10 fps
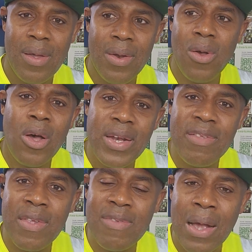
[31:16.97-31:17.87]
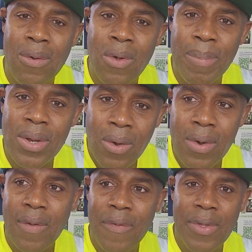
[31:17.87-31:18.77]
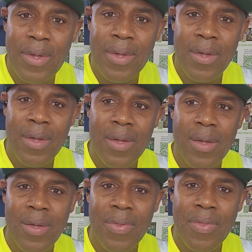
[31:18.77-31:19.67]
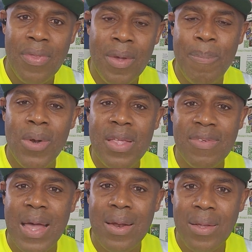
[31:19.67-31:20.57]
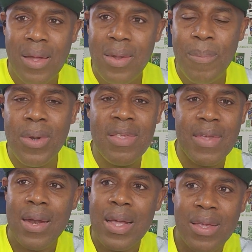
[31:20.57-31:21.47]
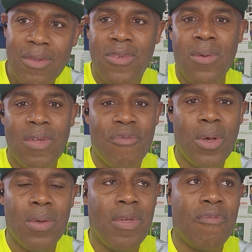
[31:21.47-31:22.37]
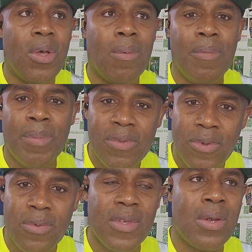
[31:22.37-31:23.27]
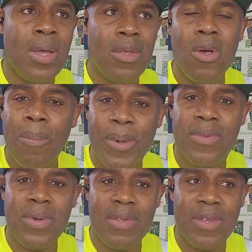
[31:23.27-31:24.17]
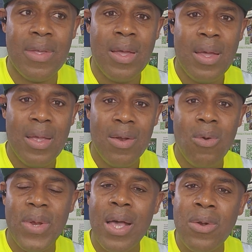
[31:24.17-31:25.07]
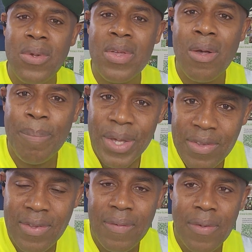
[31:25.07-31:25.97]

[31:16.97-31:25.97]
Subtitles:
All these things are going to be known. The police can accuse you if you're misusing your opportunity, without doing your bit.